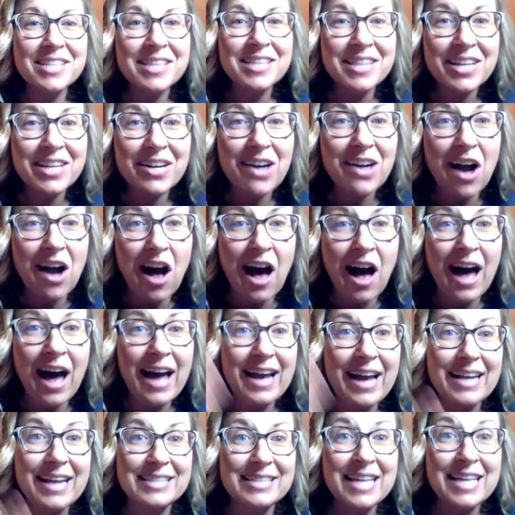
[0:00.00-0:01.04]
their
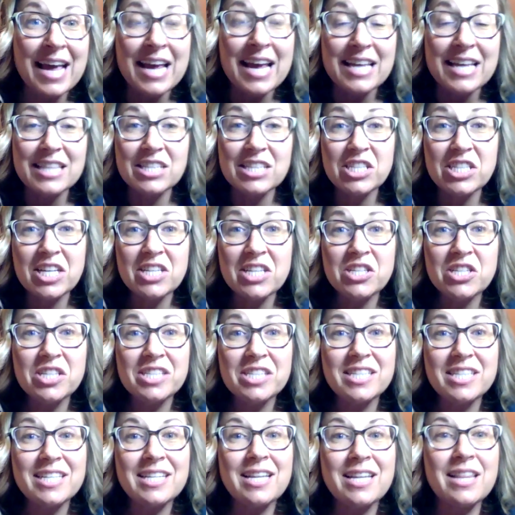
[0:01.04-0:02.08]
eyes, the changes
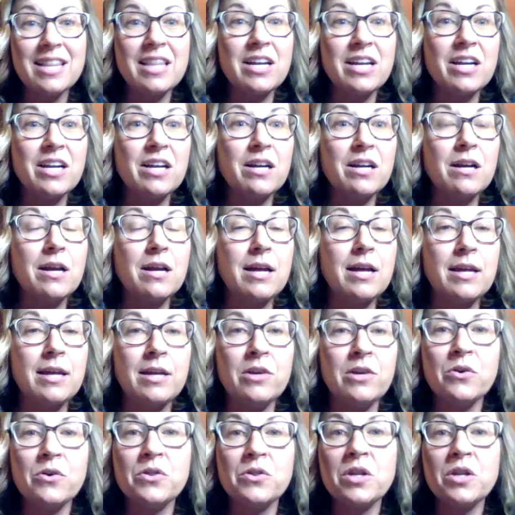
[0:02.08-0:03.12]
in
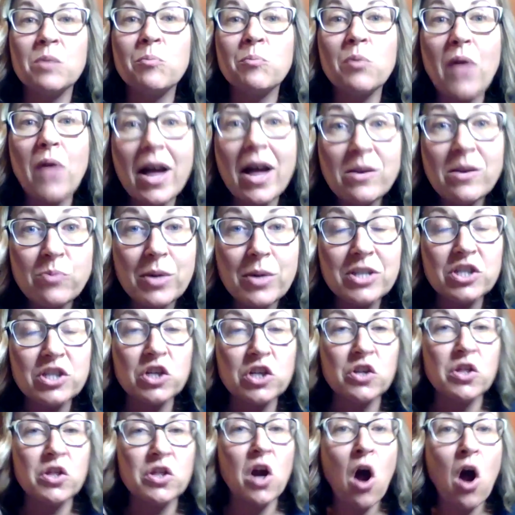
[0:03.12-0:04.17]
their blood pressure,
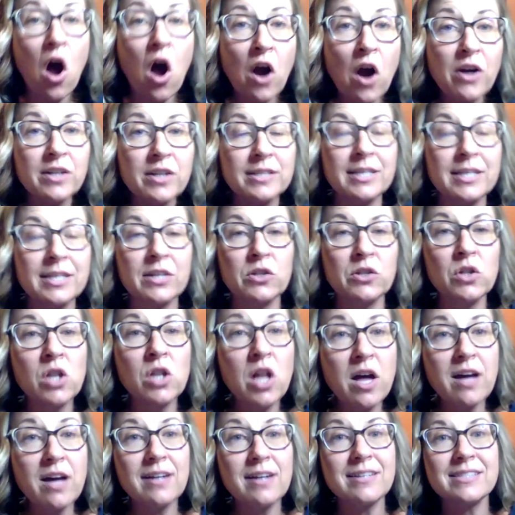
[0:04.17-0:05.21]
their heart, their
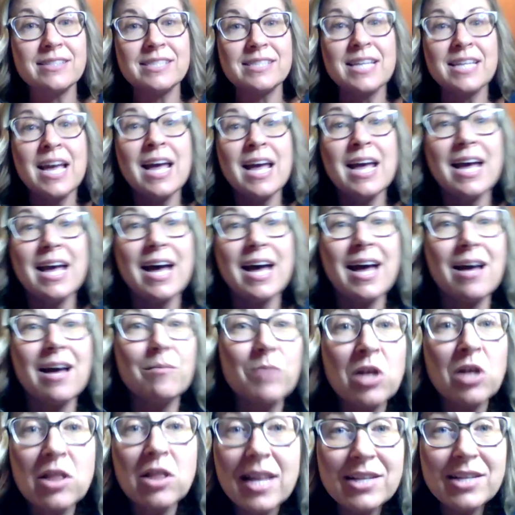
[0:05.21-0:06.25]
lungs,
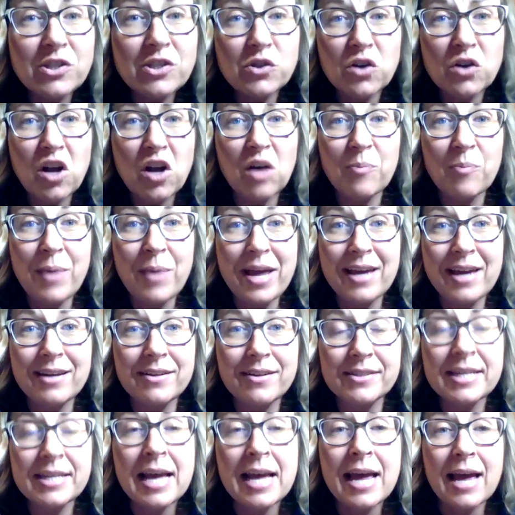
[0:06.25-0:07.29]
cholesterol
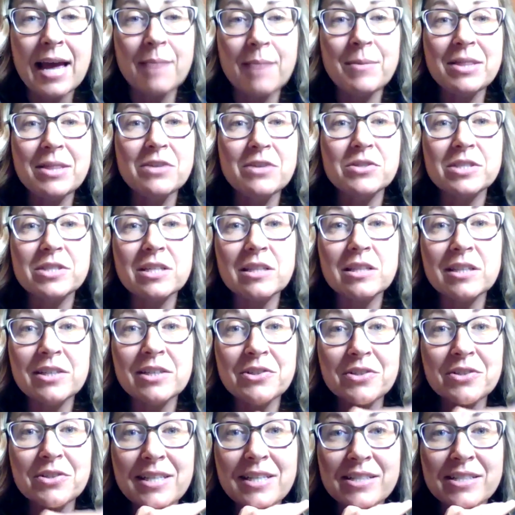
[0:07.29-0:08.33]
panels. I mean, there's
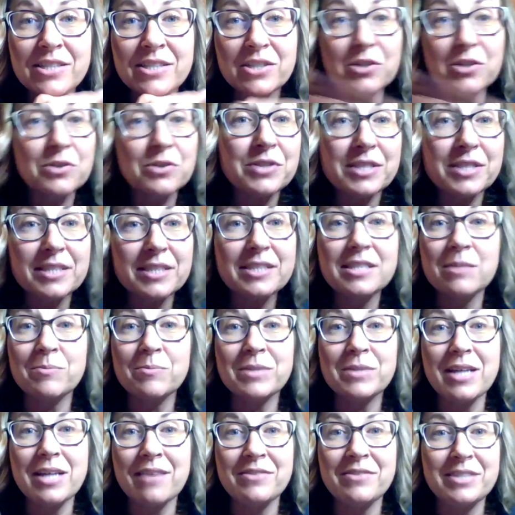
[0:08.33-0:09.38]
literally 0 systems
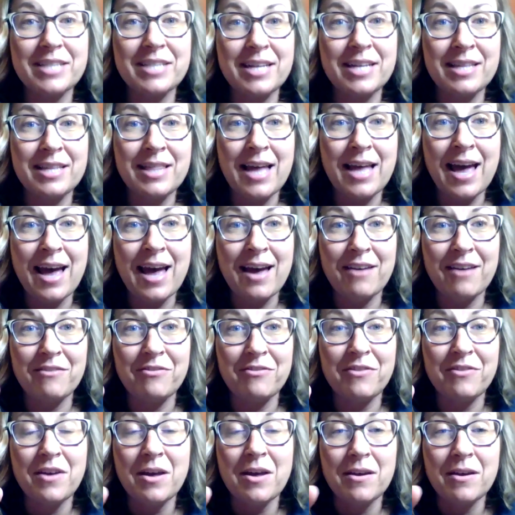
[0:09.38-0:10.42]
I've seen that have
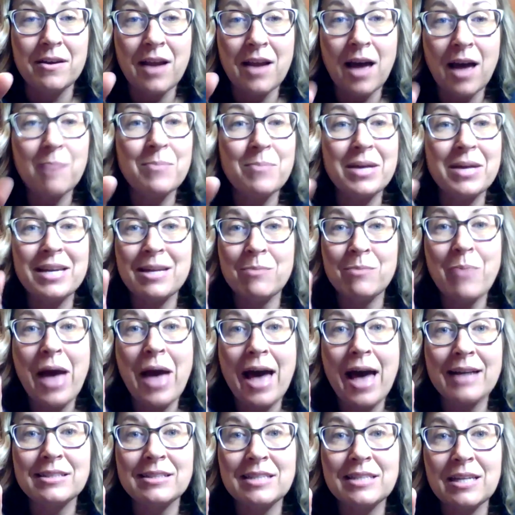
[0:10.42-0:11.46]
not been
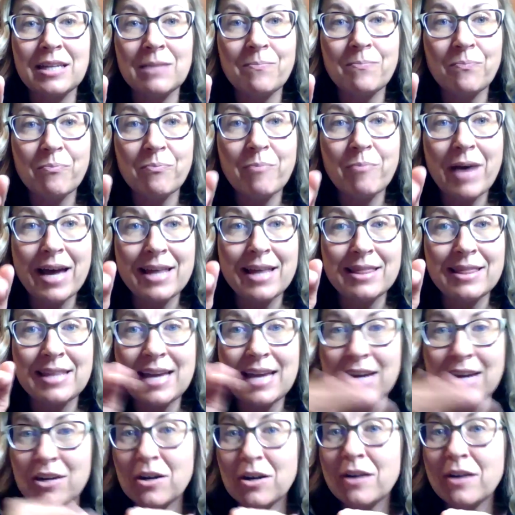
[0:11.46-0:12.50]
impacted by the
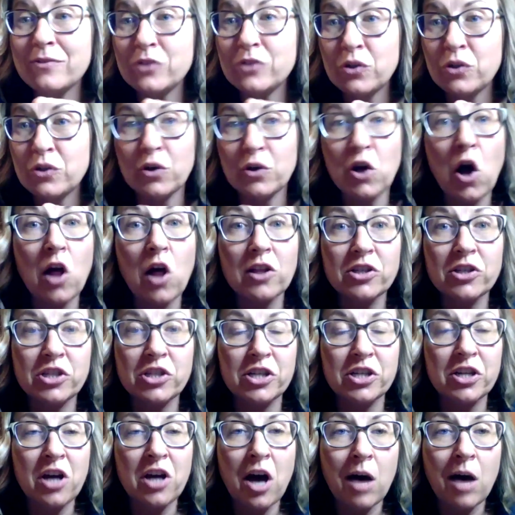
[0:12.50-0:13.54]
NRF2 and
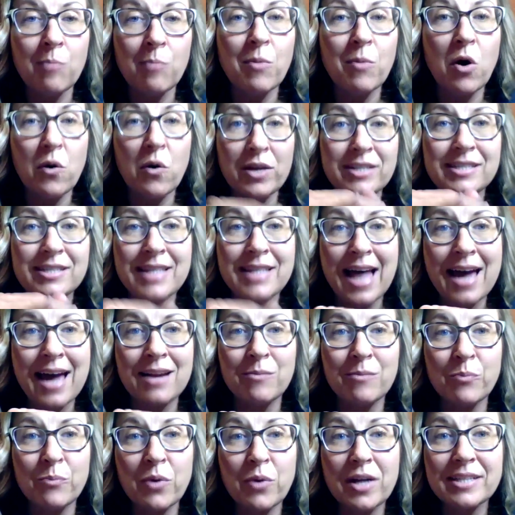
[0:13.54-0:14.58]
collagen combo. It's that
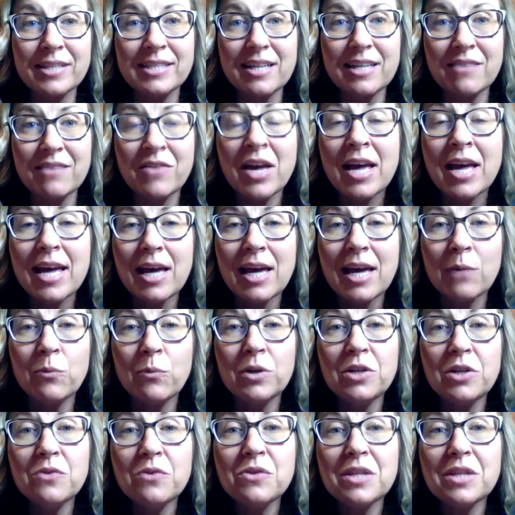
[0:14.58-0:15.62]
impressive. And
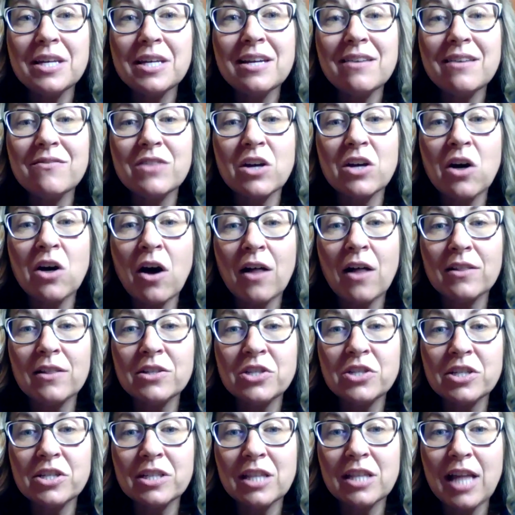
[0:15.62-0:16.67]
when you think of the
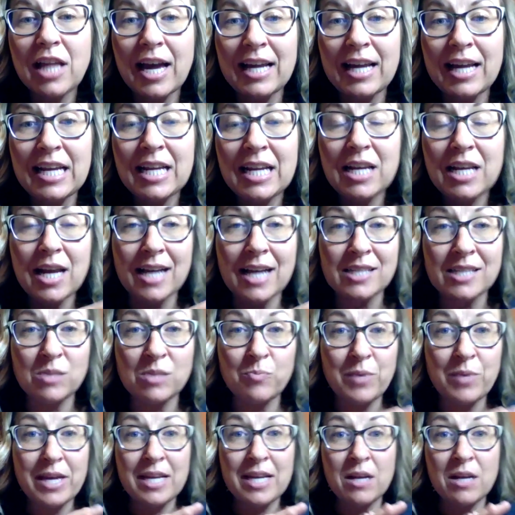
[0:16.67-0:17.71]
collagen lining as
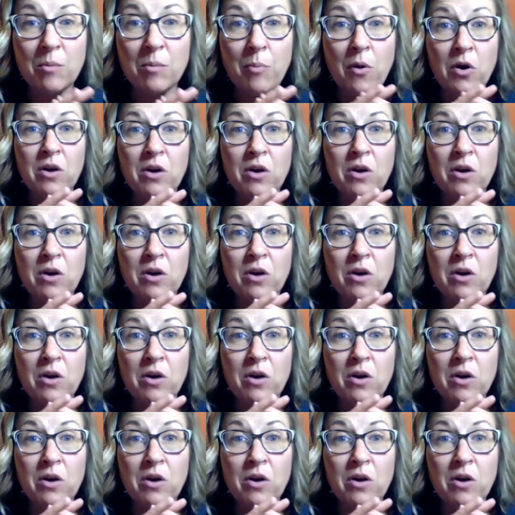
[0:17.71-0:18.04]
being a part of